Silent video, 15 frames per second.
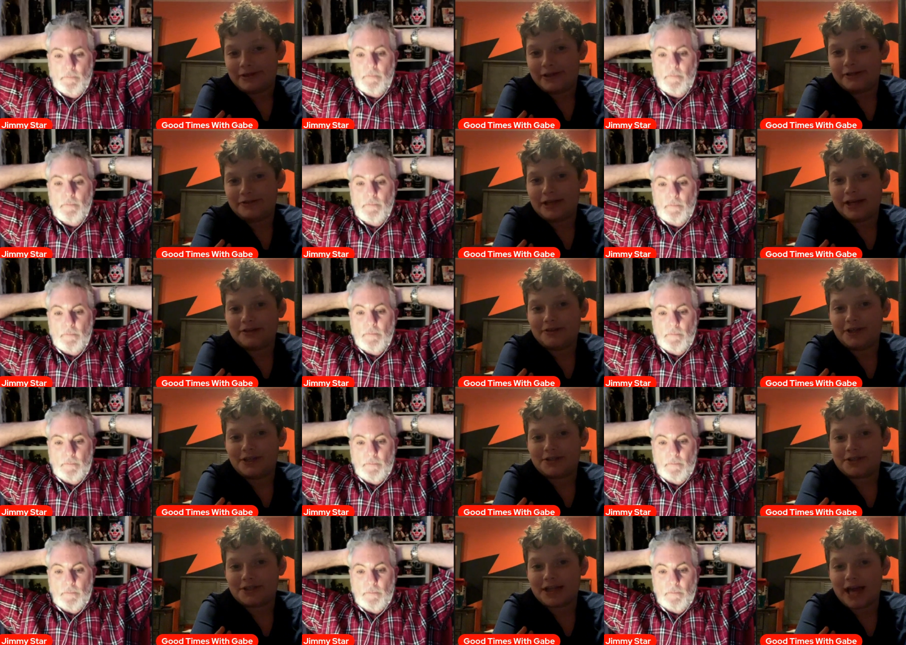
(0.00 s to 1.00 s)
Speaker 1: and then you
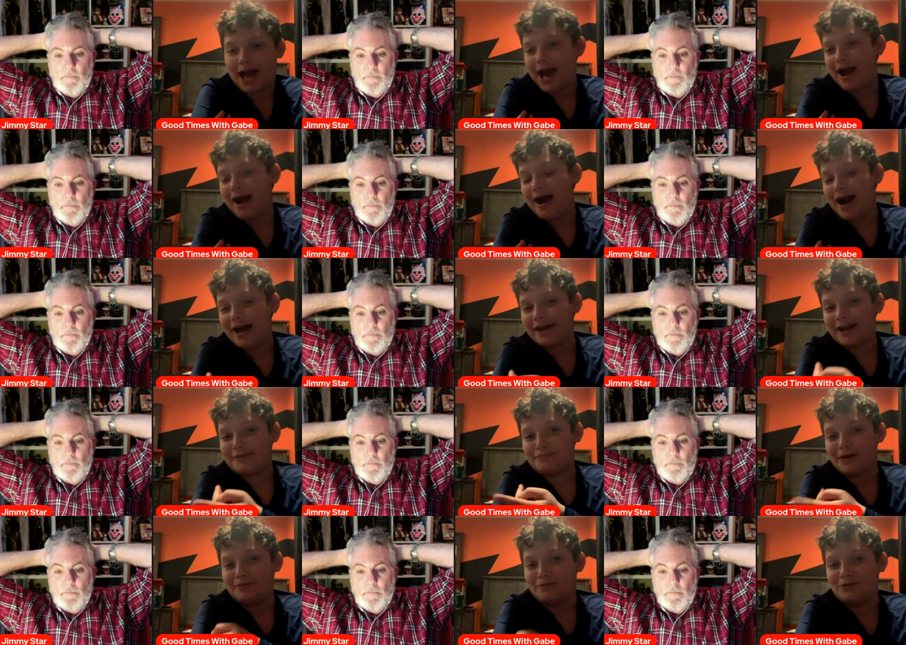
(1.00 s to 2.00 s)
get to say how i
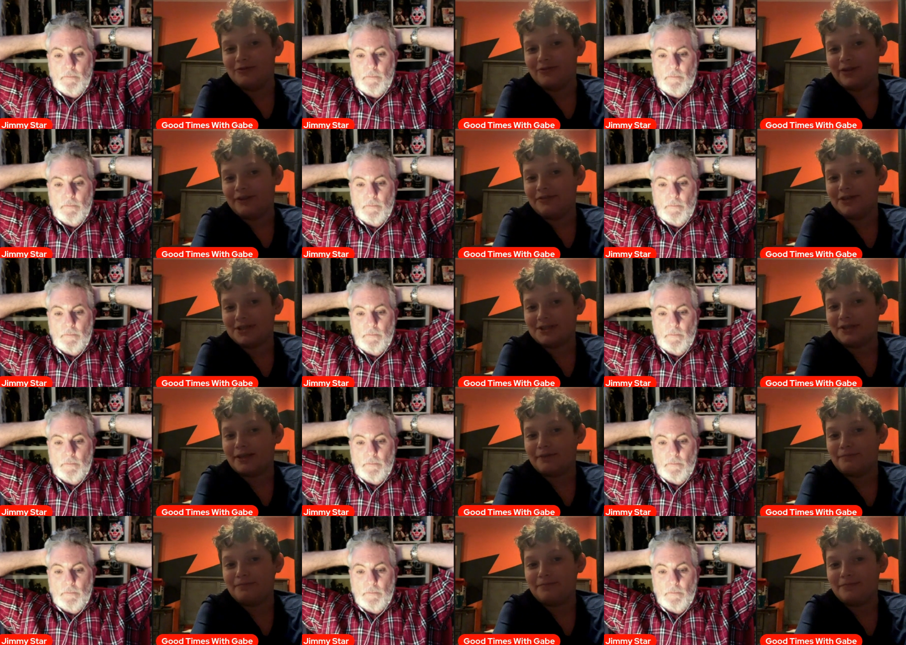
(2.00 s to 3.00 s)
had my movie in this
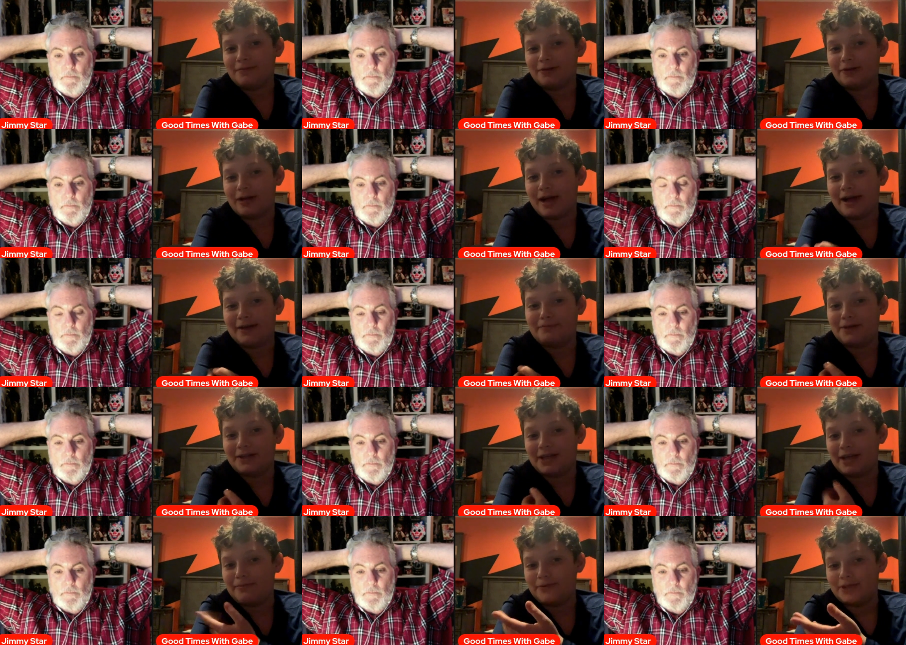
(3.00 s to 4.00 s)
name or i had my
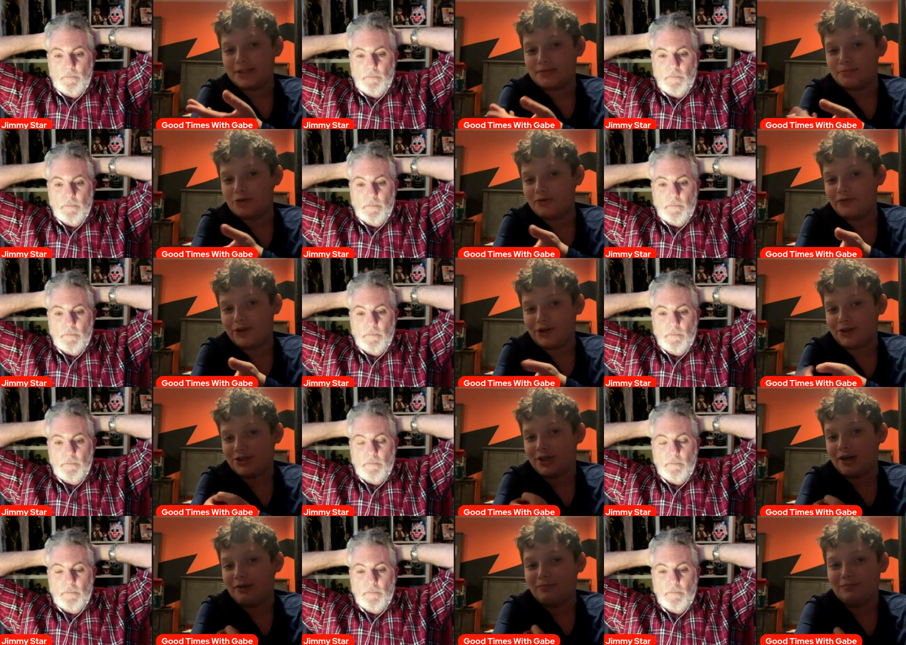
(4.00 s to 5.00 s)
name in this movie or
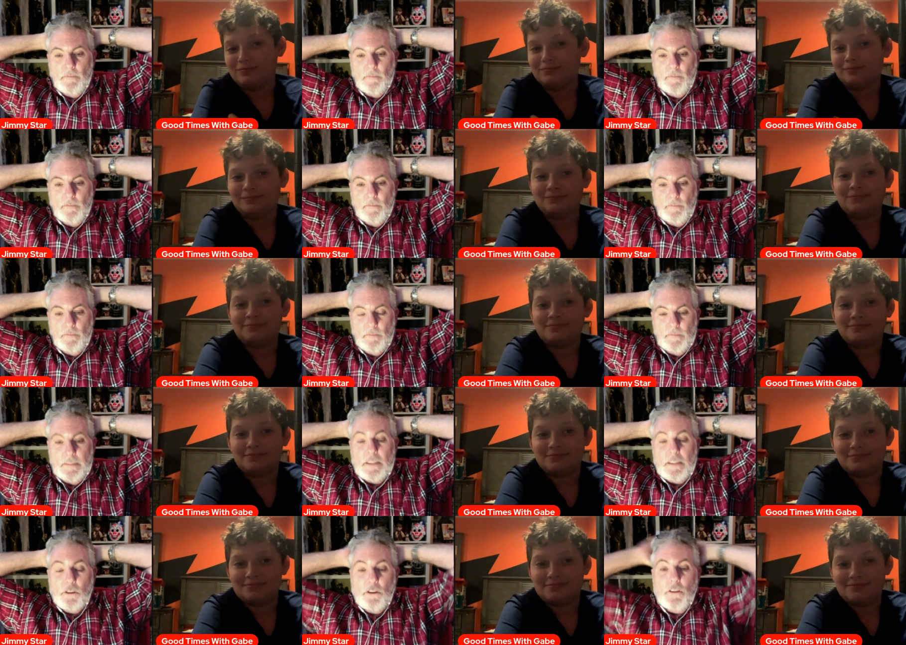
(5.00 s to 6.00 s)
show
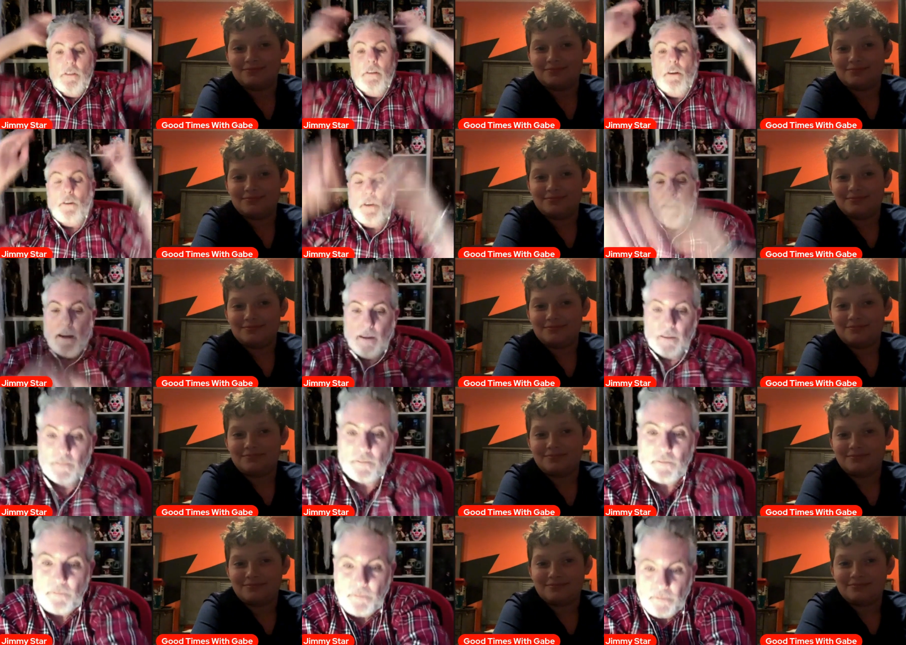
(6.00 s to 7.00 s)
Speaker 2: that's good okay
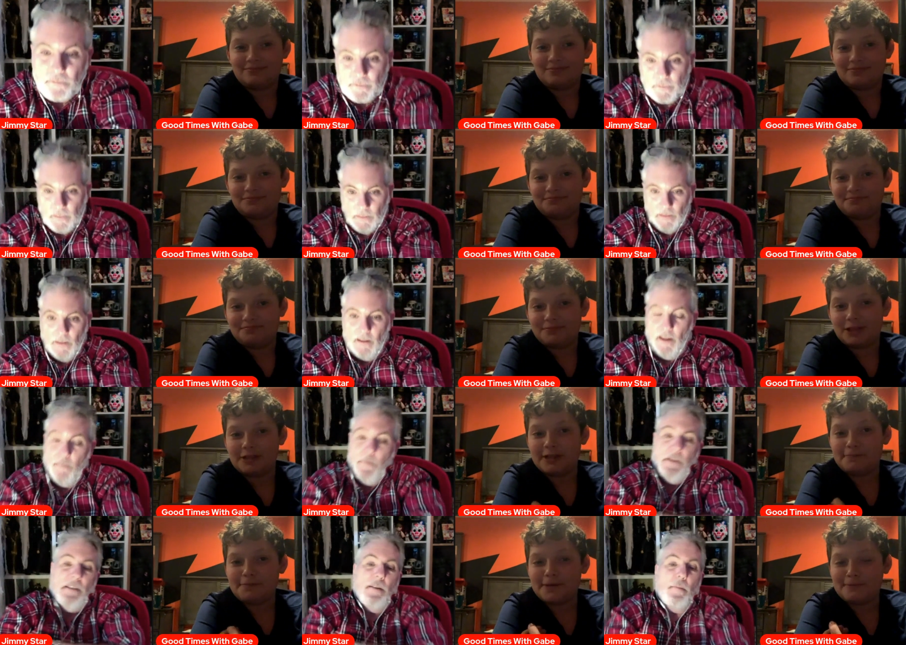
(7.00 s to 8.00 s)
I've
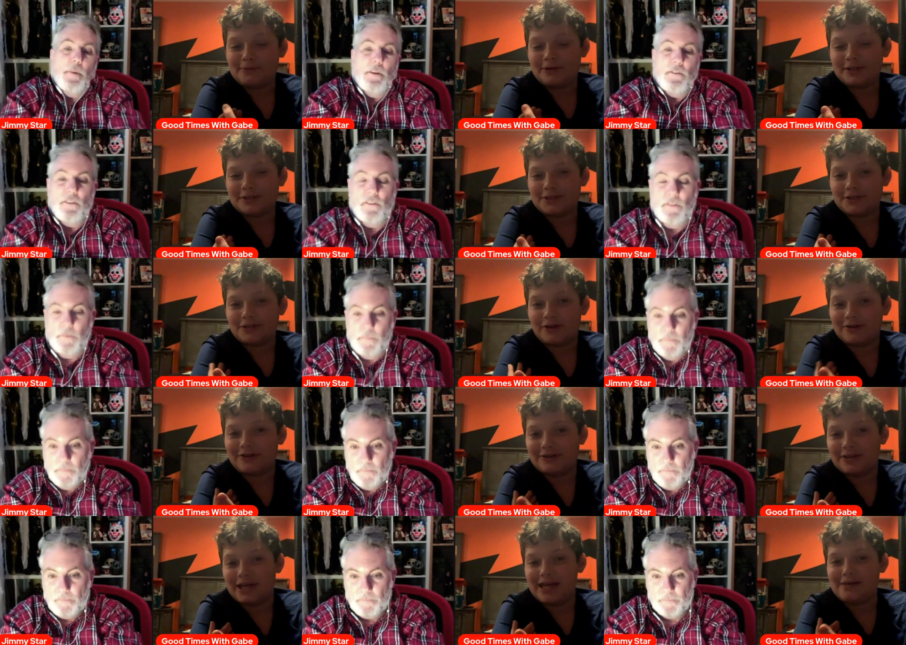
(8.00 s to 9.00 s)
be been in a bunch of them. know
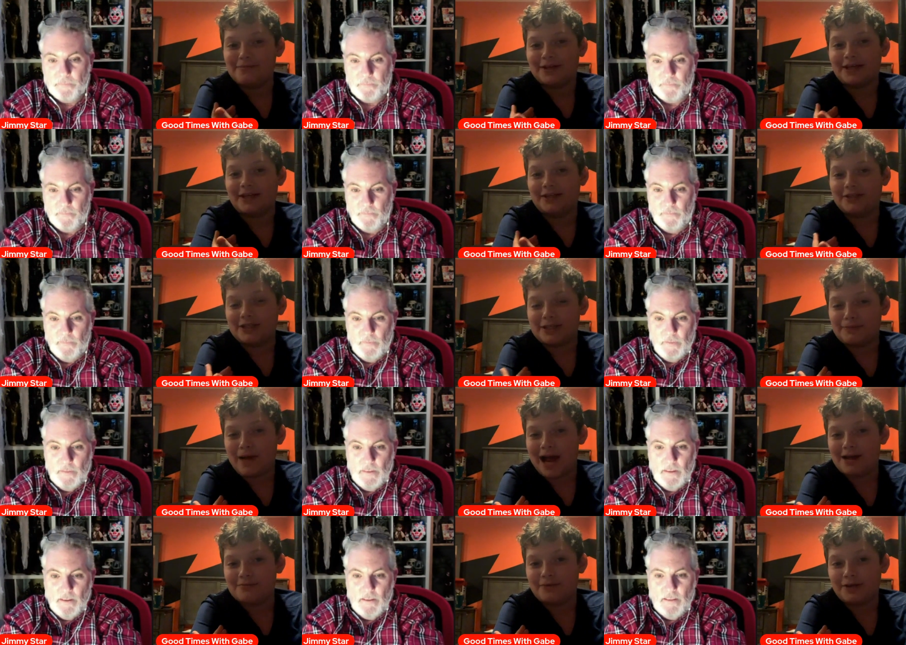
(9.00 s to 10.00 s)
Speaker 1: your name and get
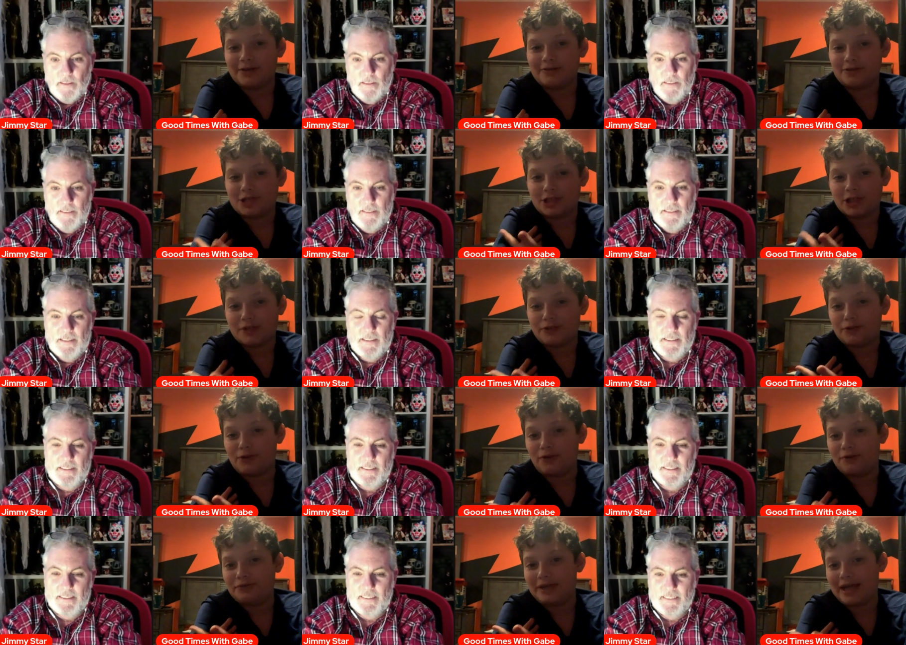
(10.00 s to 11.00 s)
inspired by you and start the
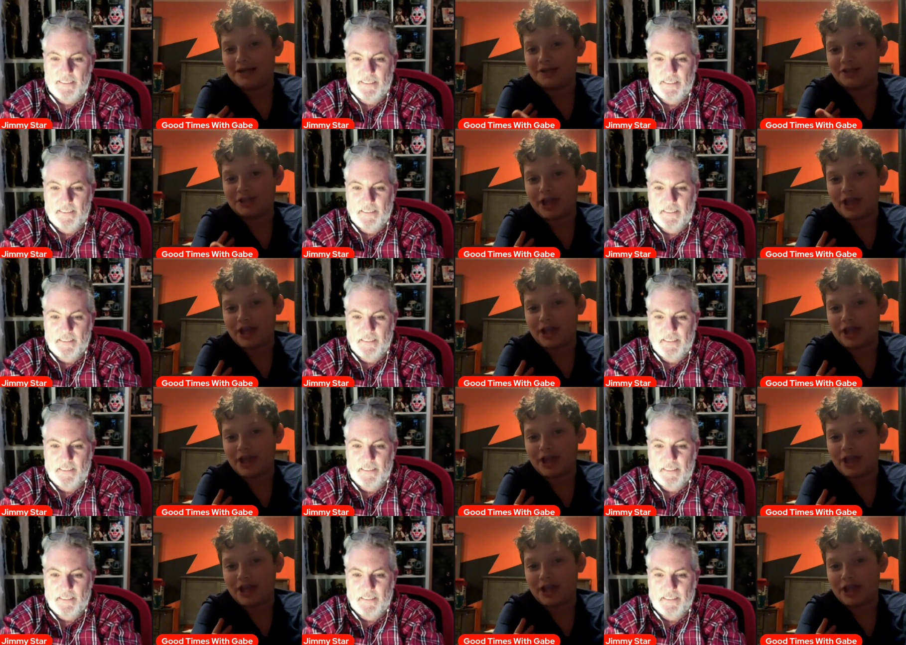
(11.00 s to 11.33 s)
whole next